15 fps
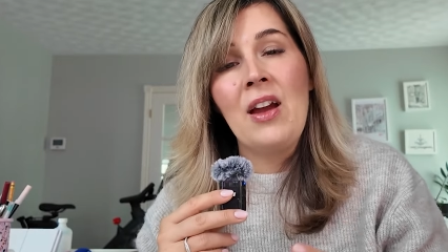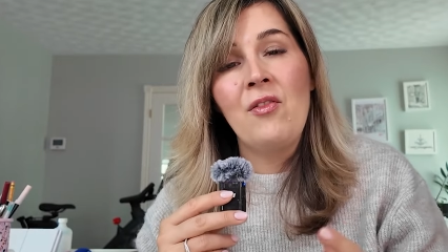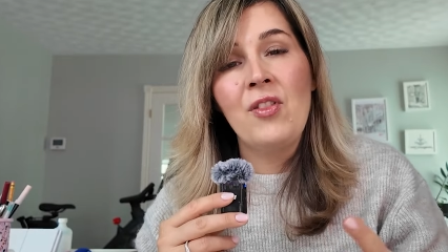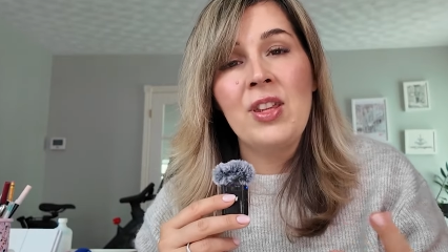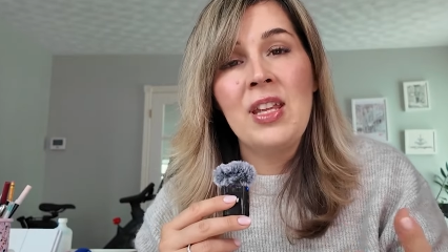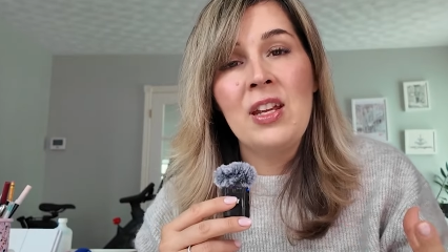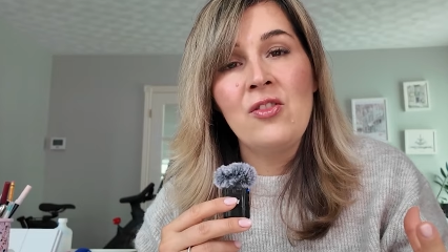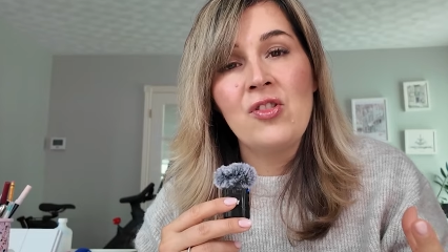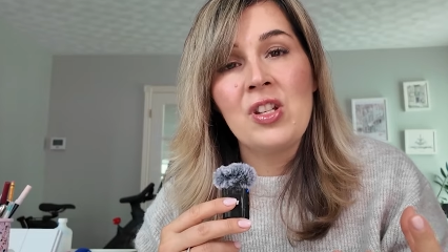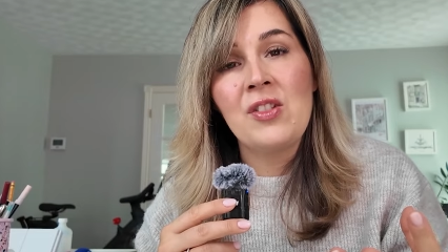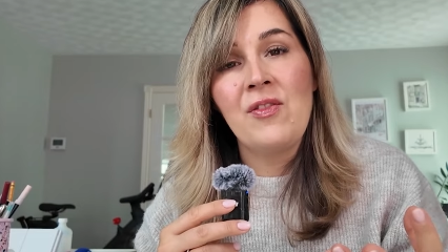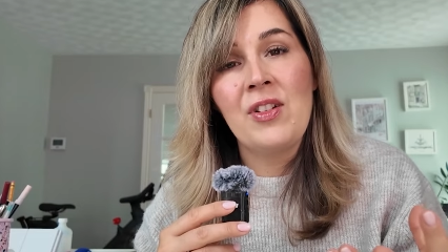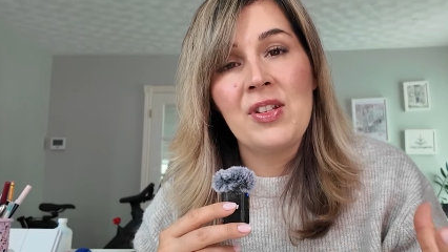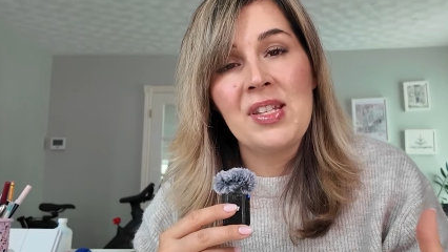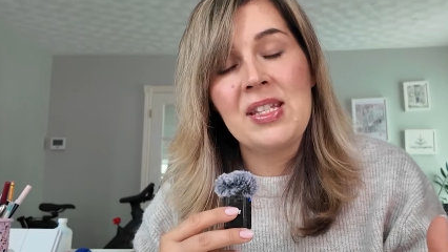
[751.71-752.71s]
everything
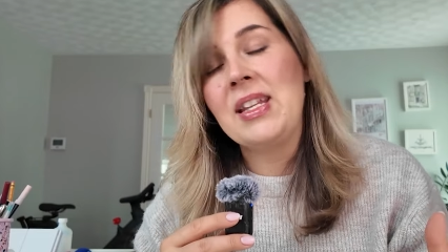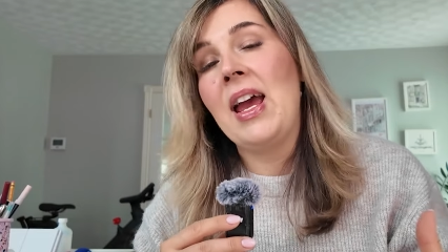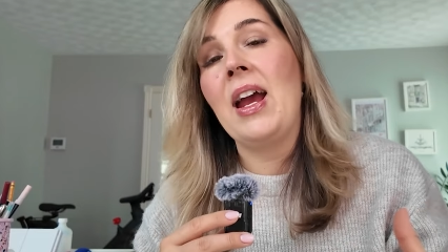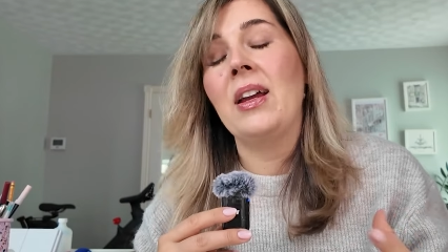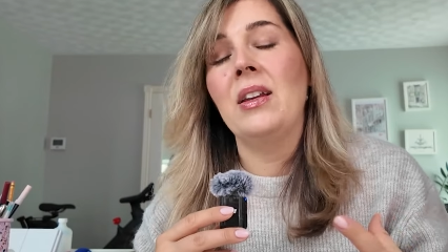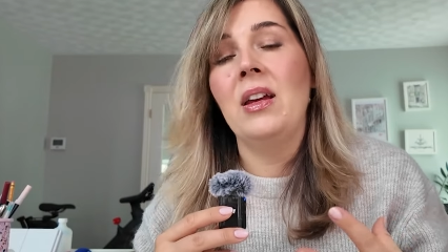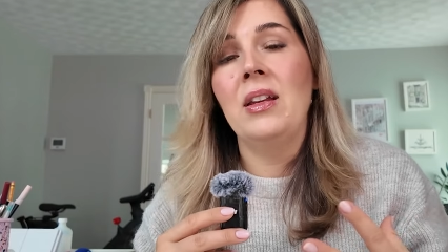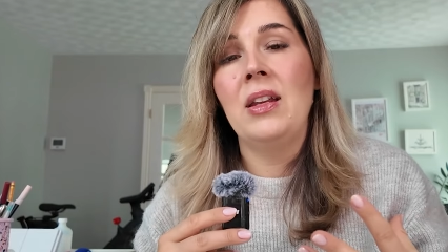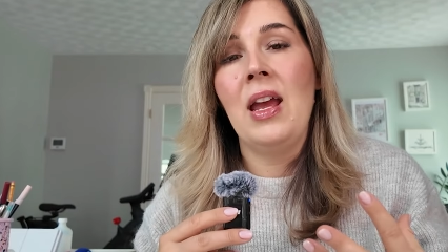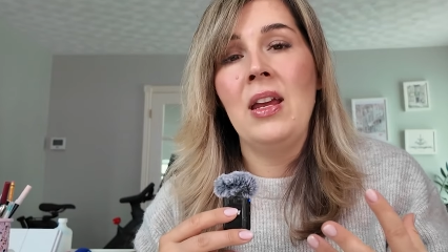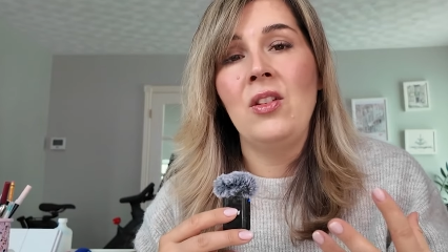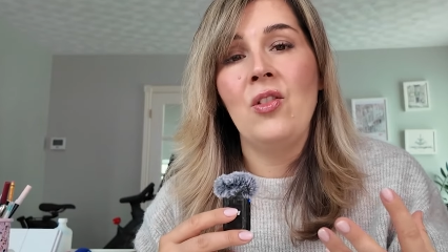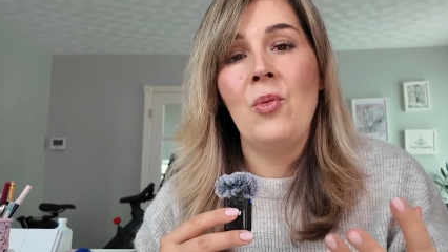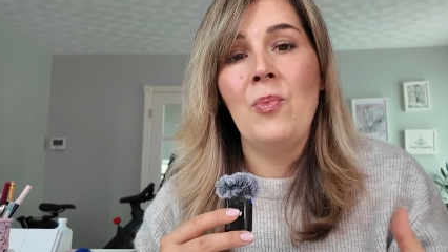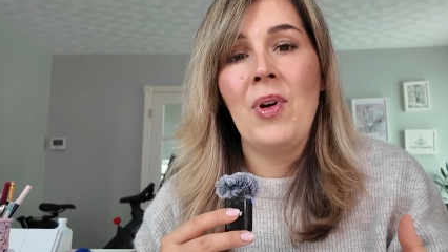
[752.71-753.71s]
just feels stagnant
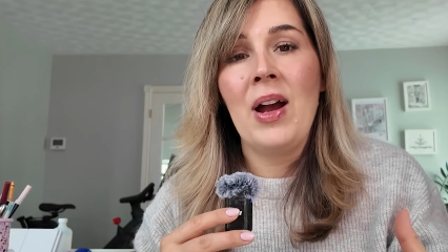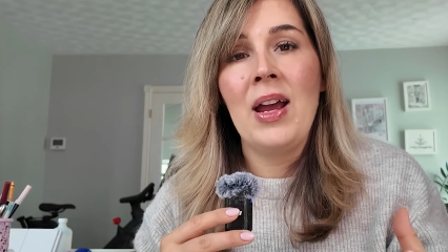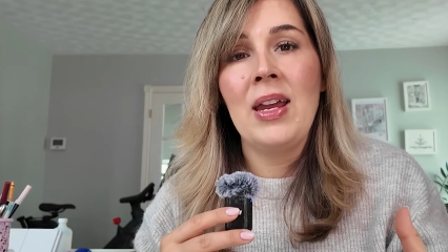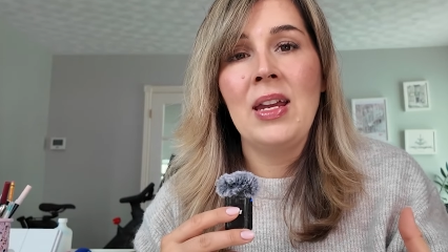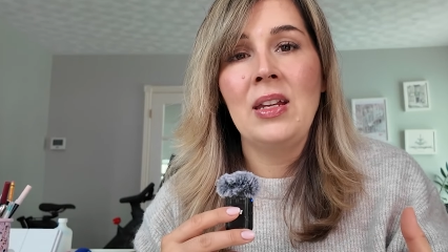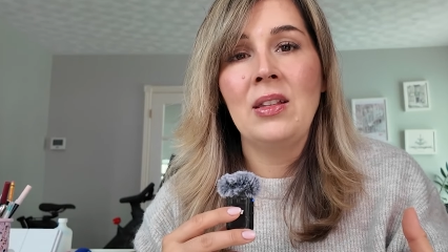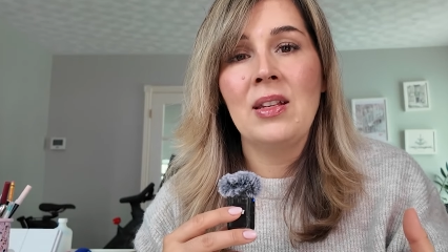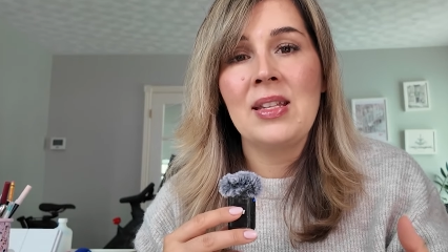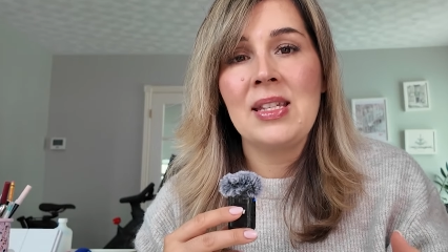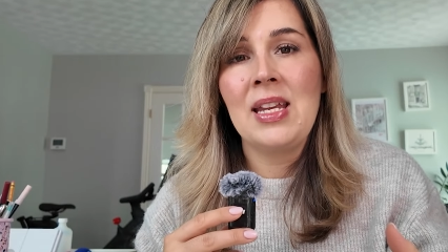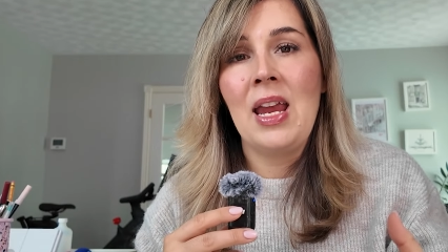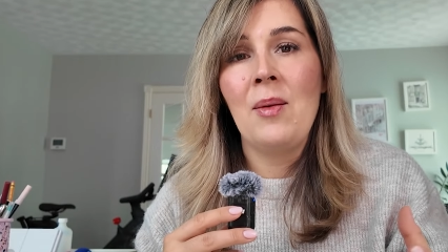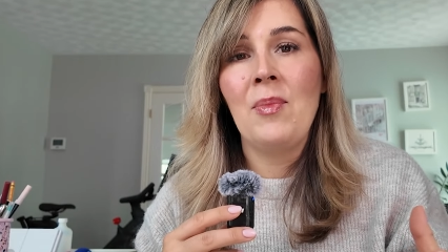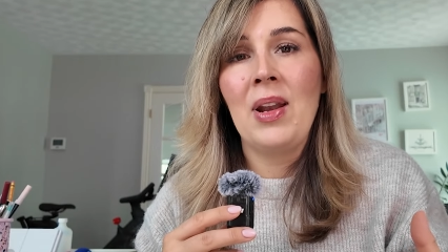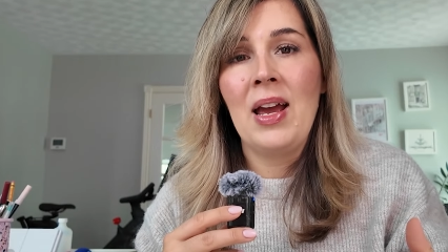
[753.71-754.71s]
and you're buying the
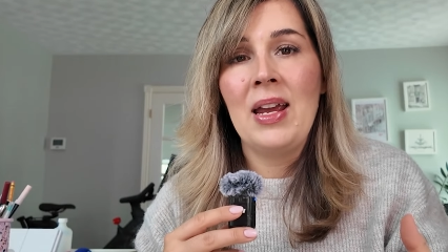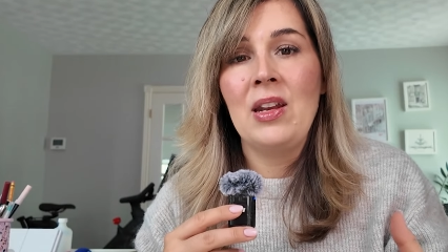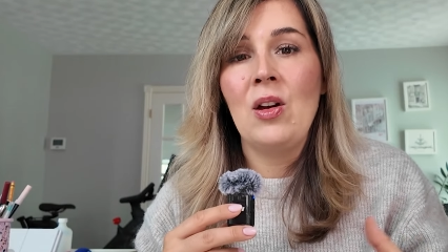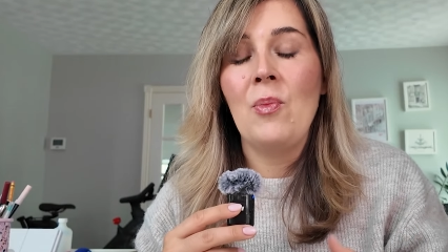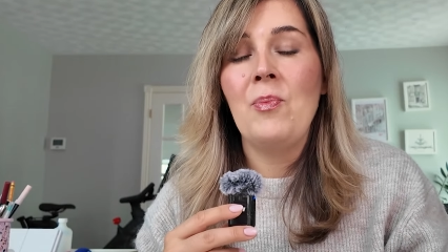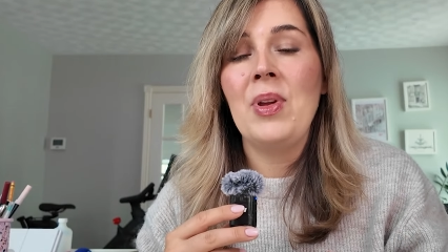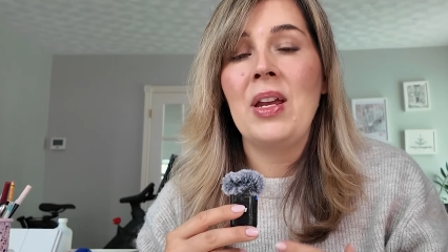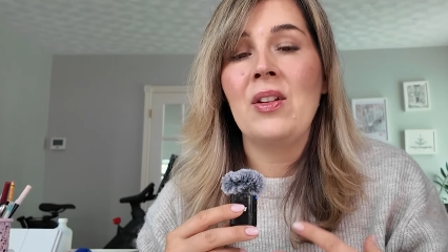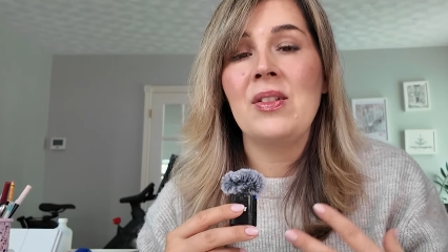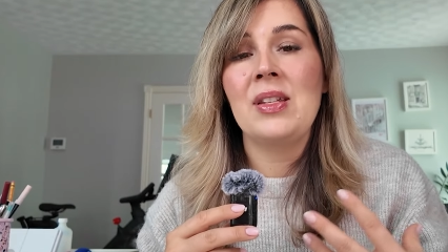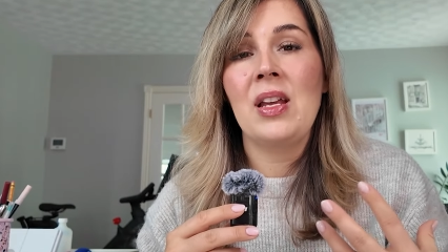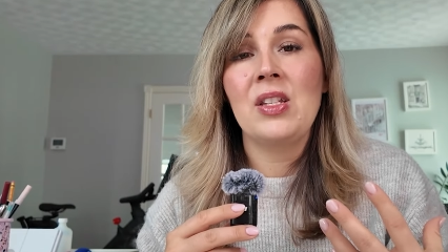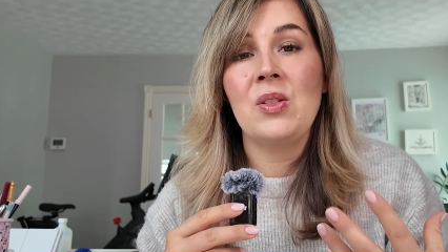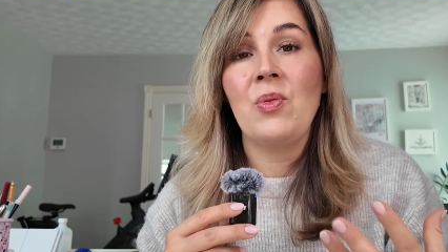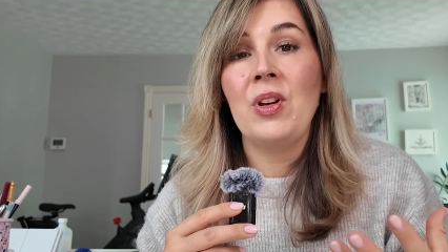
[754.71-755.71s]
same lineup because
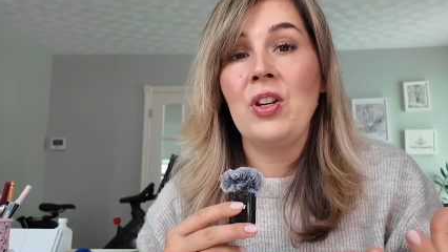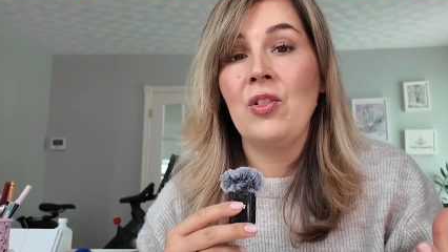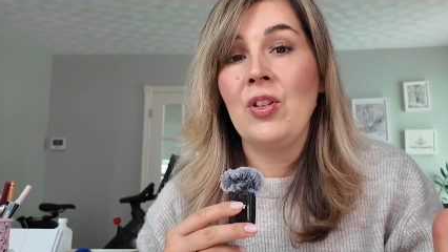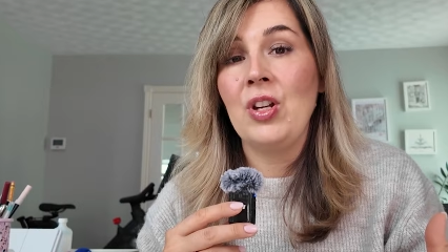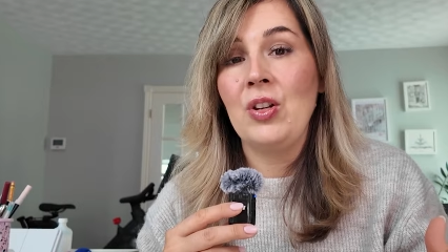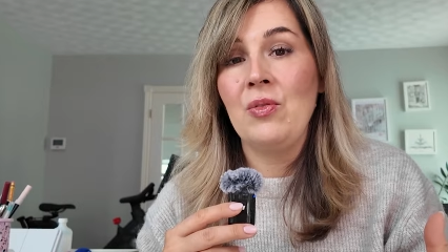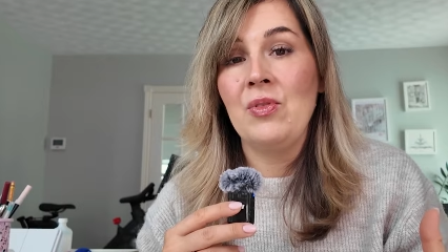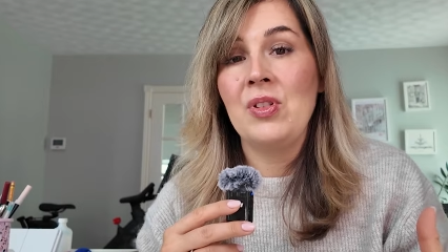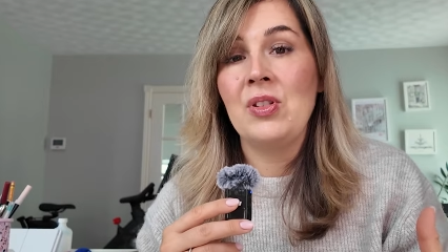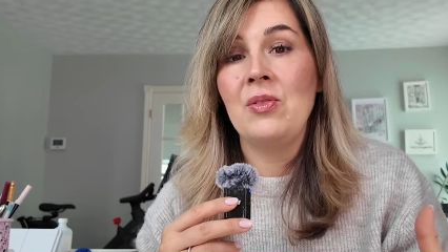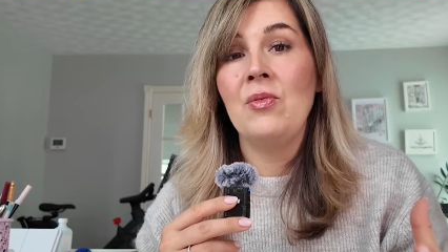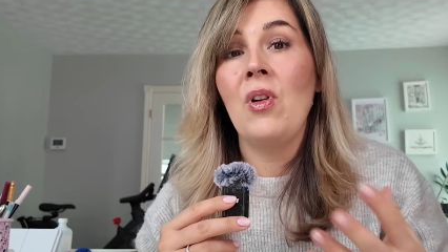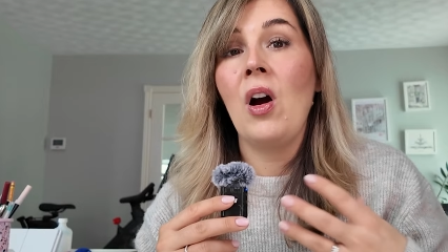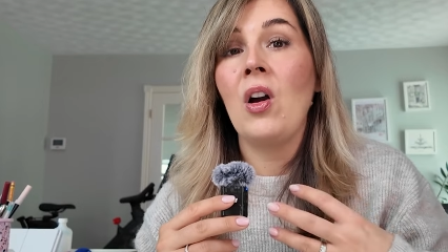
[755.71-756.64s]
that's what you're used to,